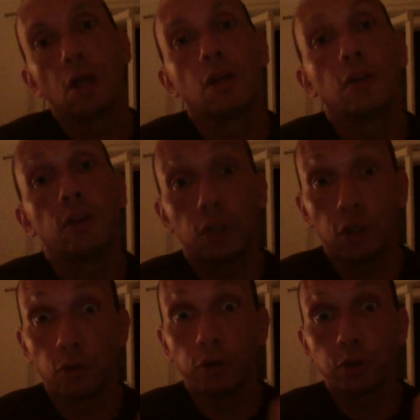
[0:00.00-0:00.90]
The
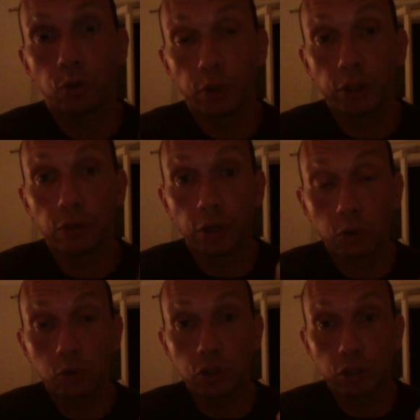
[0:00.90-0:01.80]
curatorial
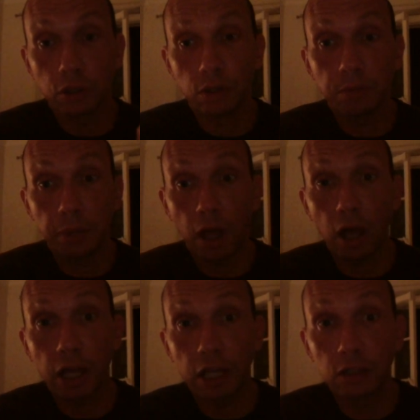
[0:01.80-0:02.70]
notion
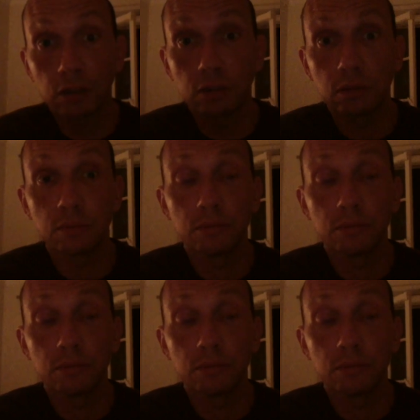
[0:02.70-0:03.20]
behind